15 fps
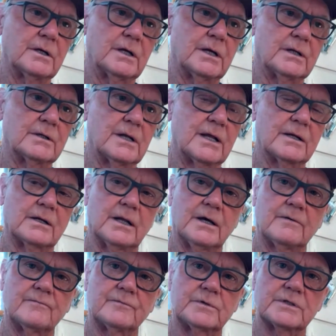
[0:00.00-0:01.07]
and
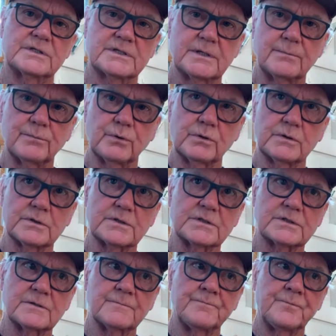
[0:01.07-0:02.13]
loved
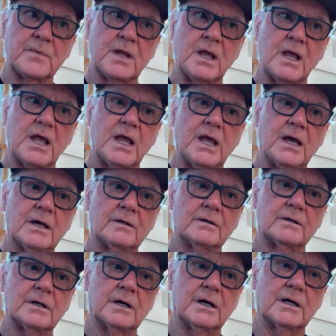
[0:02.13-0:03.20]
symbols
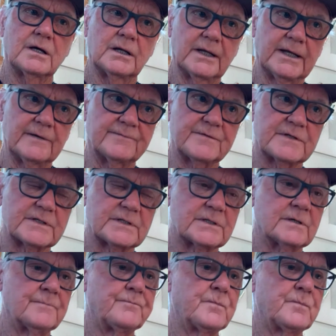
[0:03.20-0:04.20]
and glyphs,